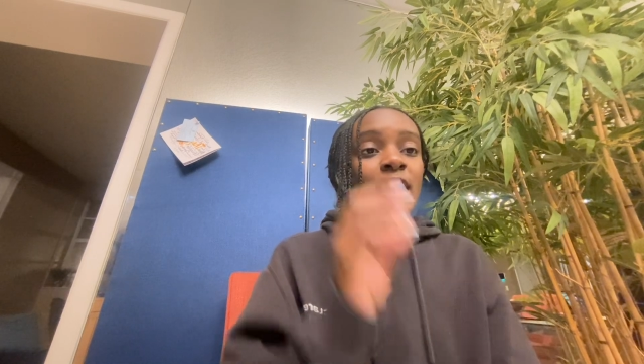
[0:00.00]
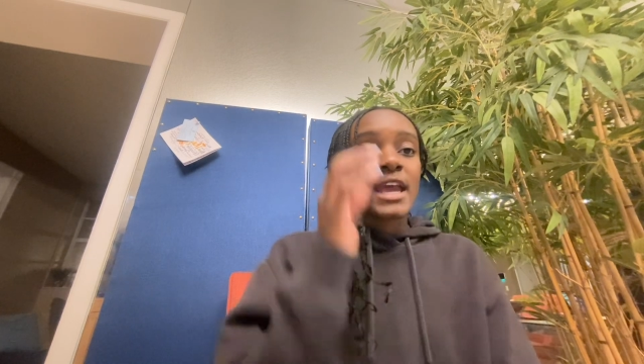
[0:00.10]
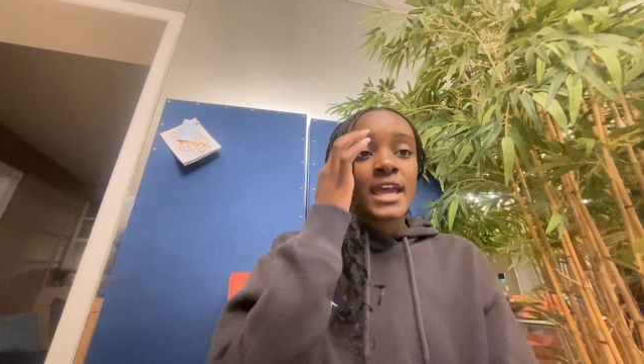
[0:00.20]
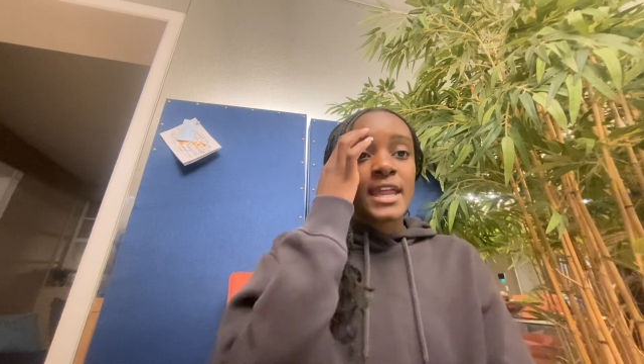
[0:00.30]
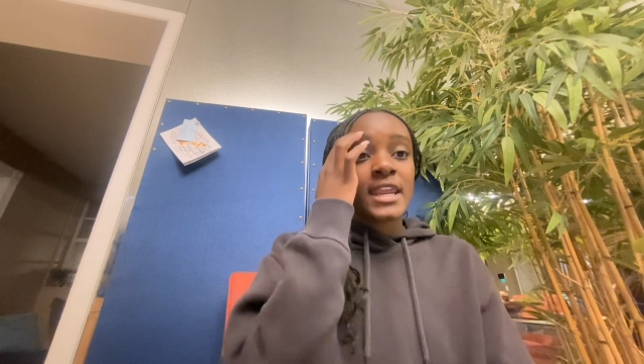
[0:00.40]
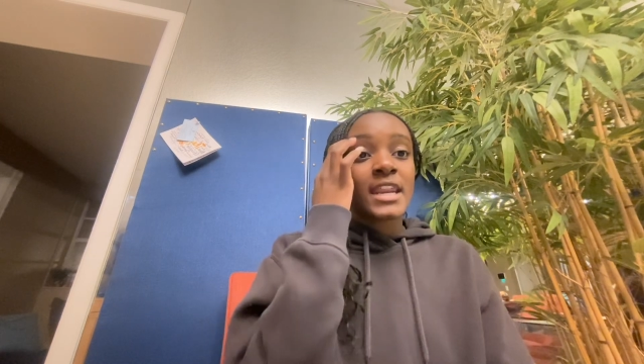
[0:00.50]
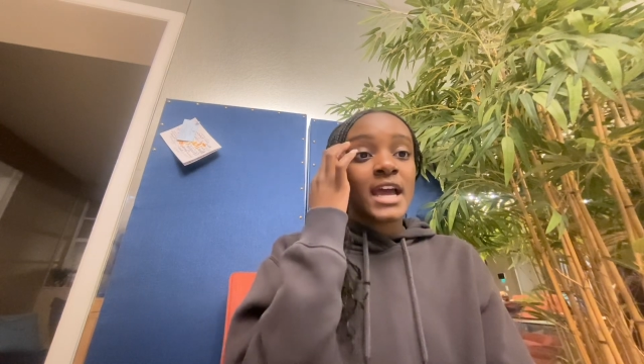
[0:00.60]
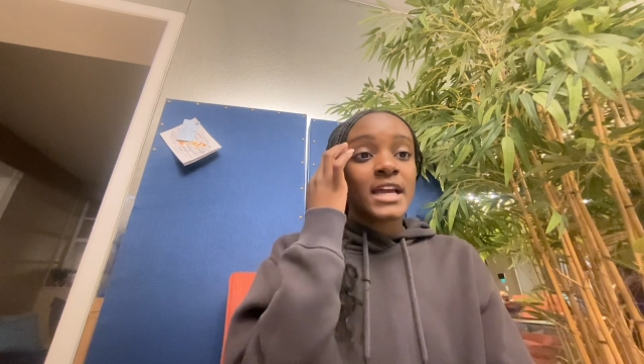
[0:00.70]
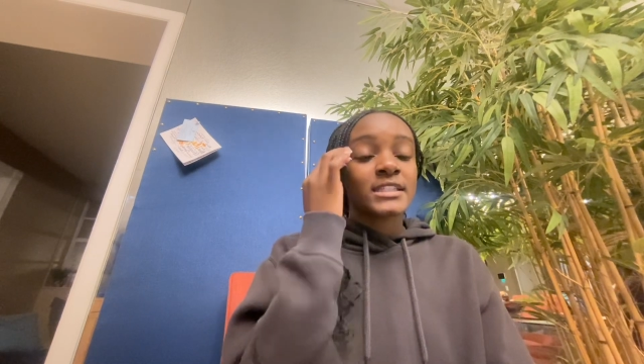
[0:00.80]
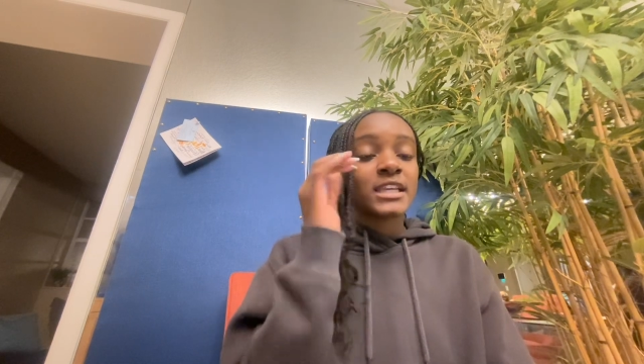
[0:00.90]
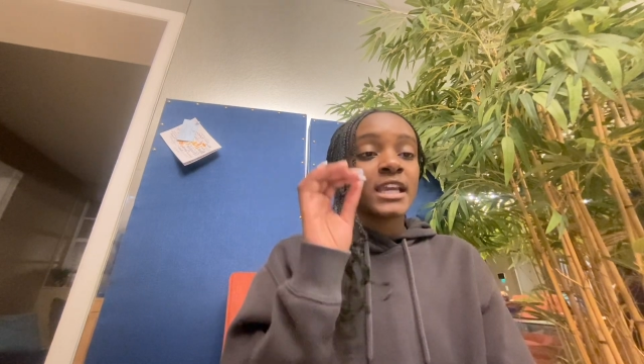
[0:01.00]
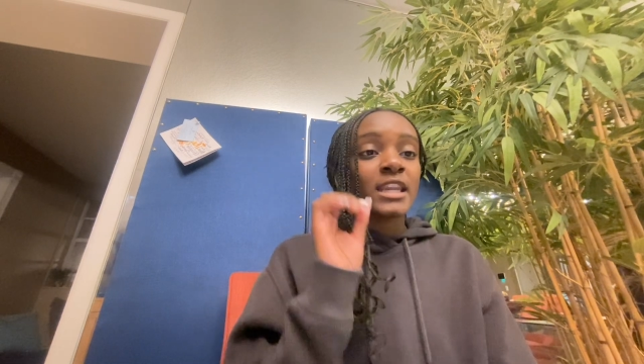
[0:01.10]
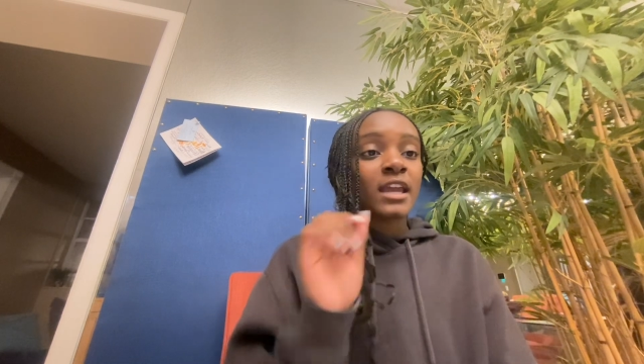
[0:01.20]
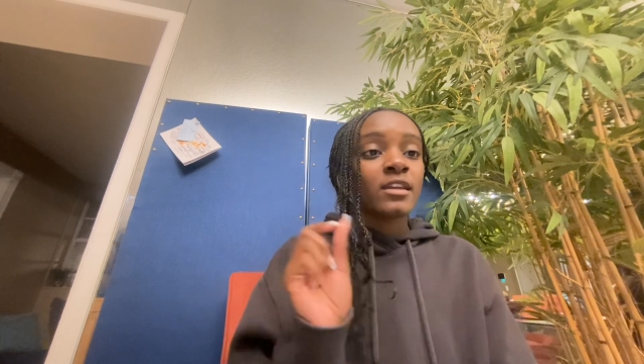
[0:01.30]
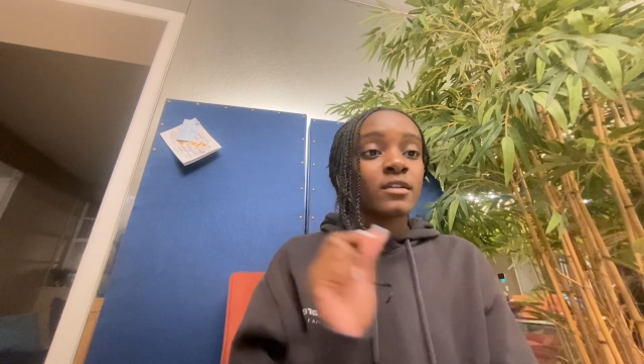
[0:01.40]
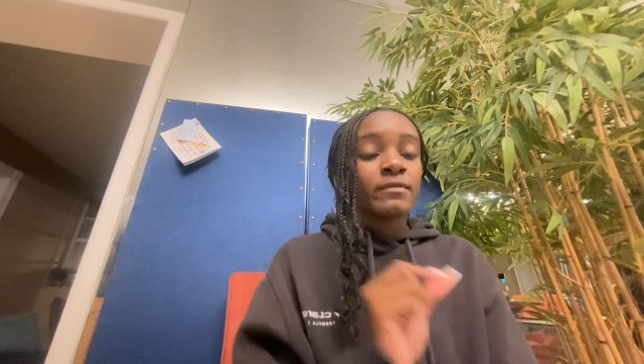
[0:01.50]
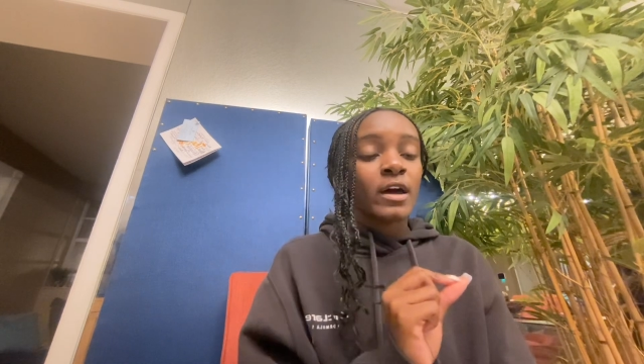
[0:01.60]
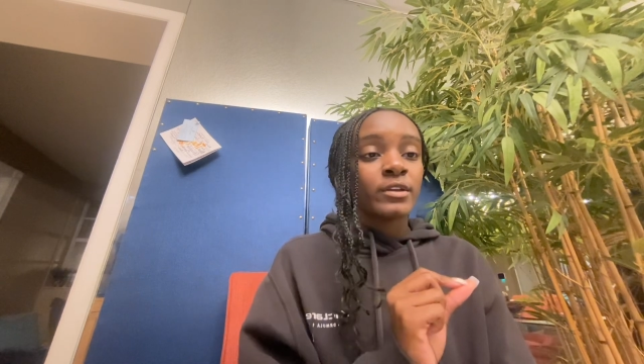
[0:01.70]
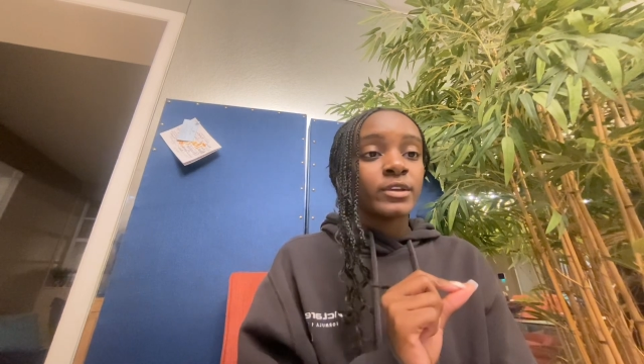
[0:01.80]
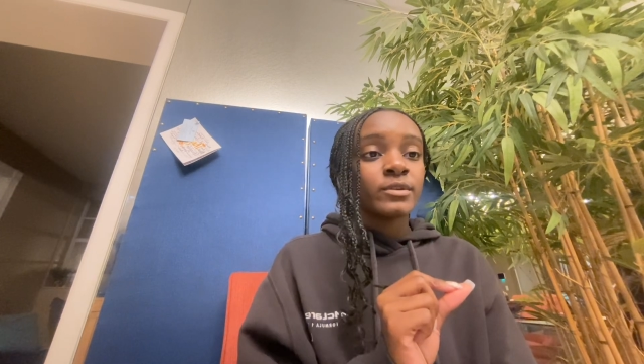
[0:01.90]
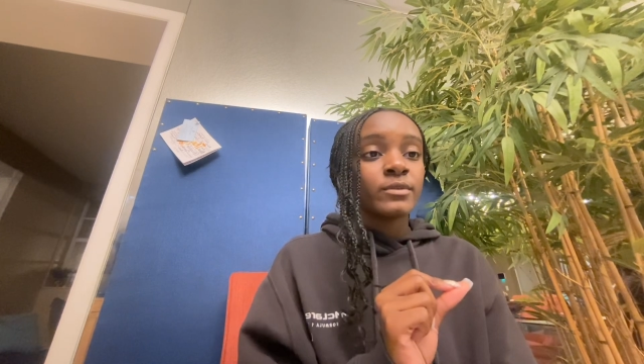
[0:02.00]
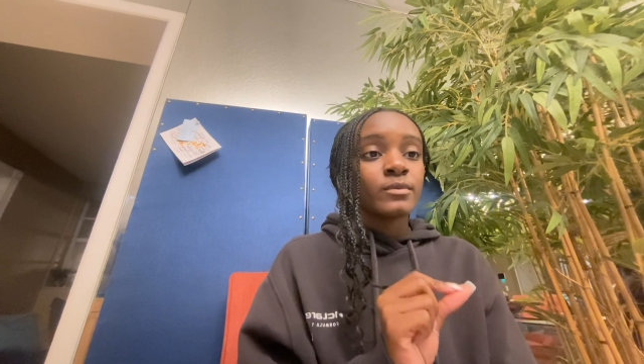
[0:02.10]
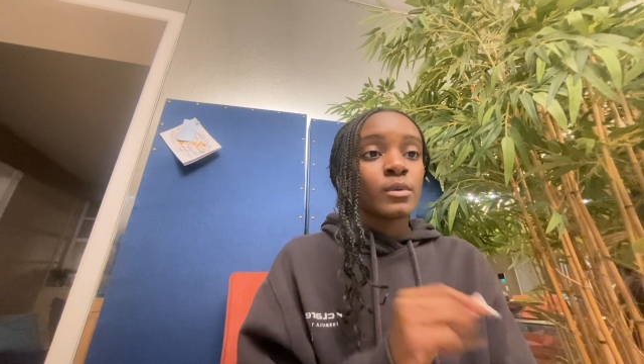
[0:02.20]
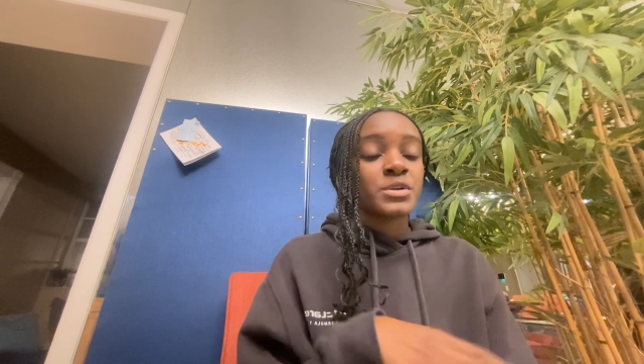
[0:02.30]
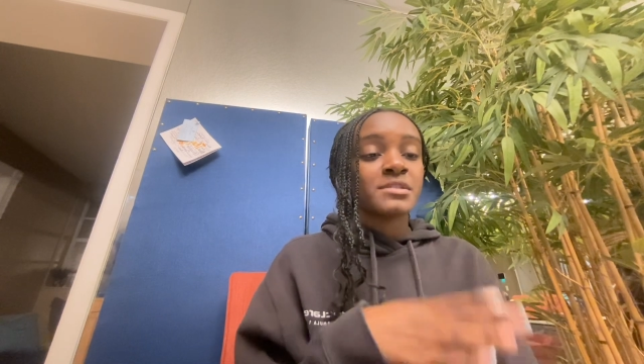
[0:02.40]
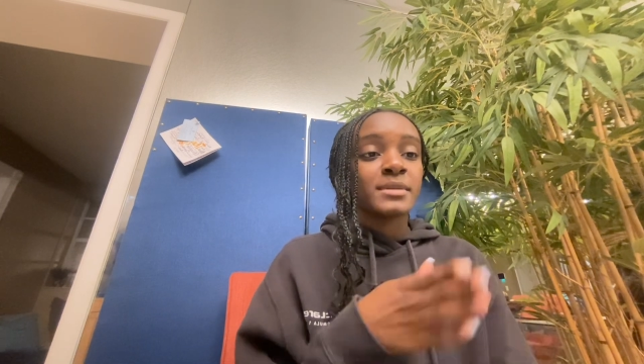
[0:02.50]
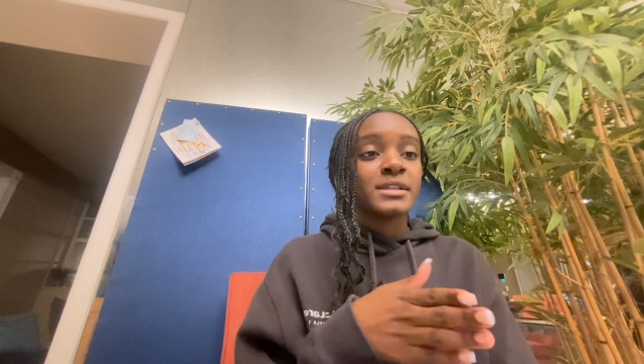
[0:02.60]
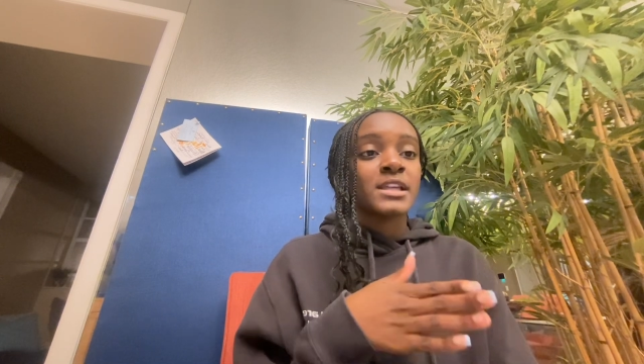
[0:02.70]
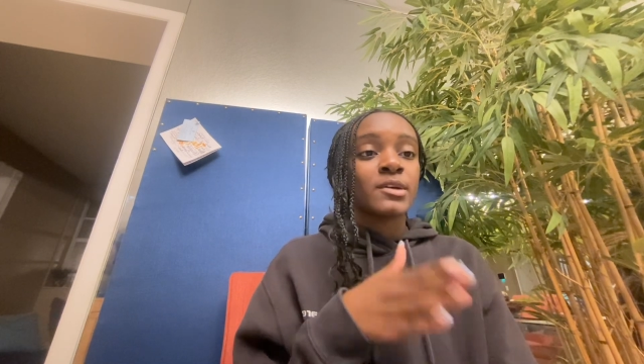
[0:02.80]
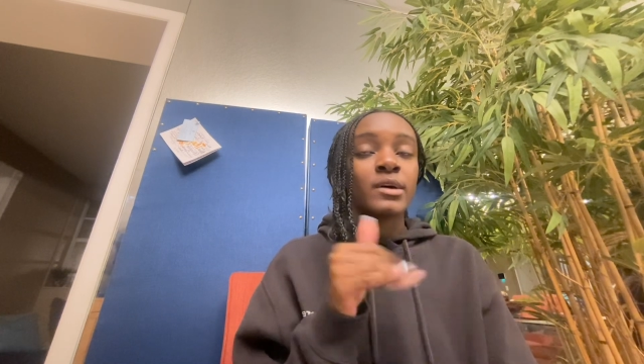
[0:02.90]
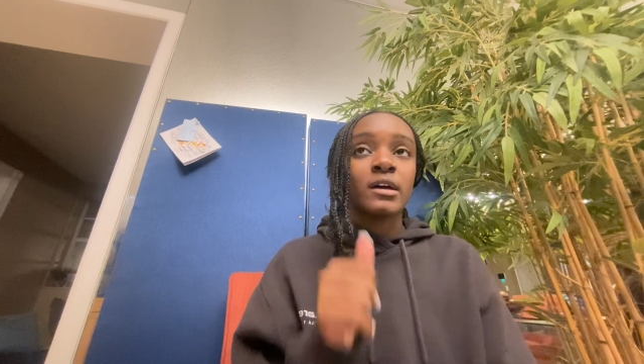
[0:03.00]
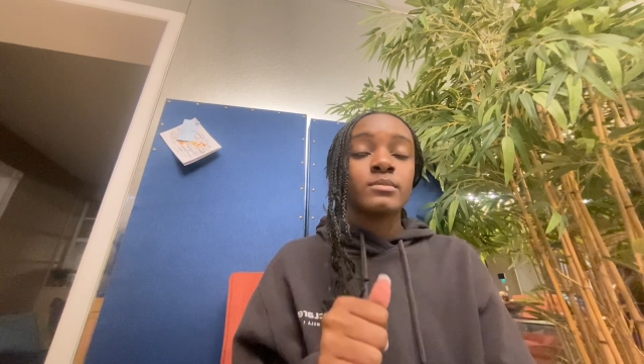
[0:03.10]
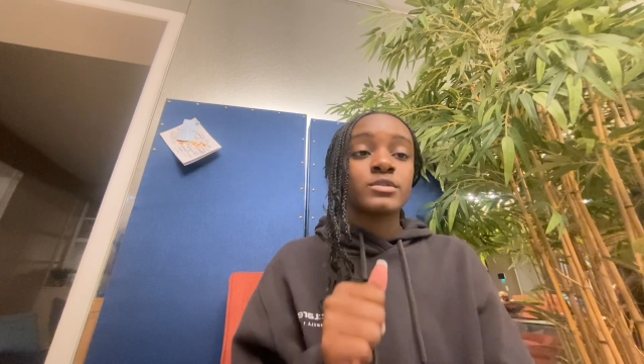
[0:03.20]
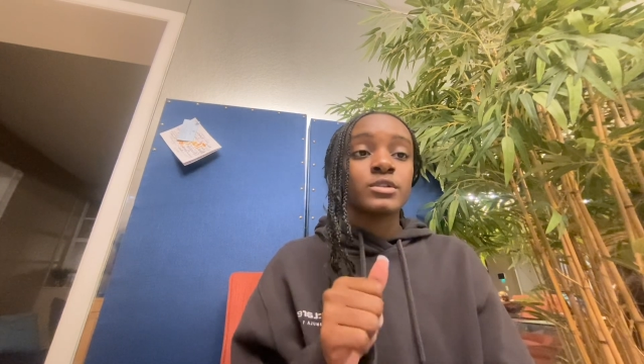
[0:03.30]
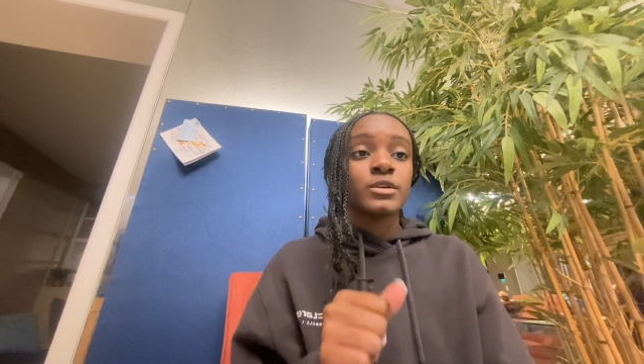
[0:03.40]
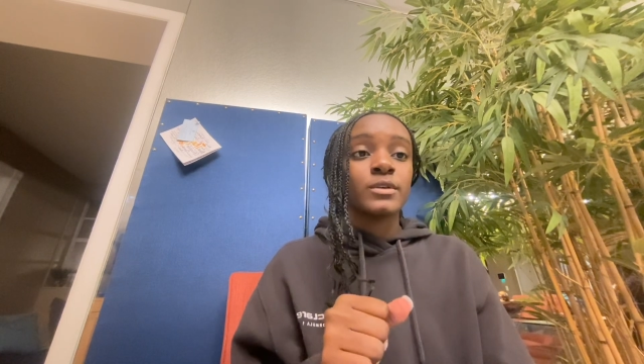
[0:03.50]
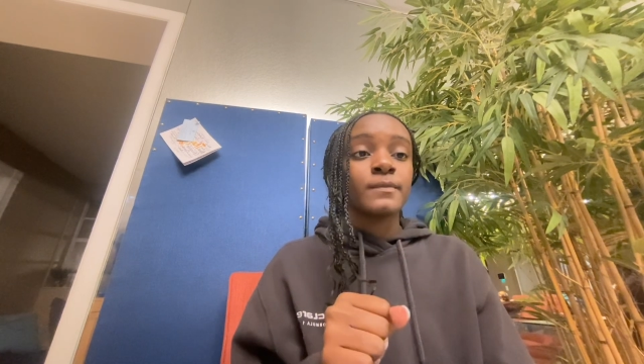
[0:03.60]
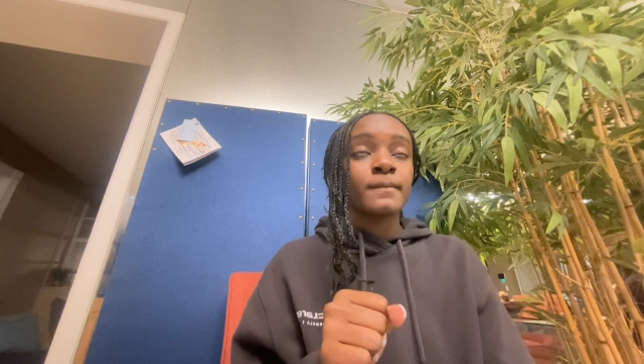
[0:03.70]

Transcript: and it has a negative value, which means that it will help to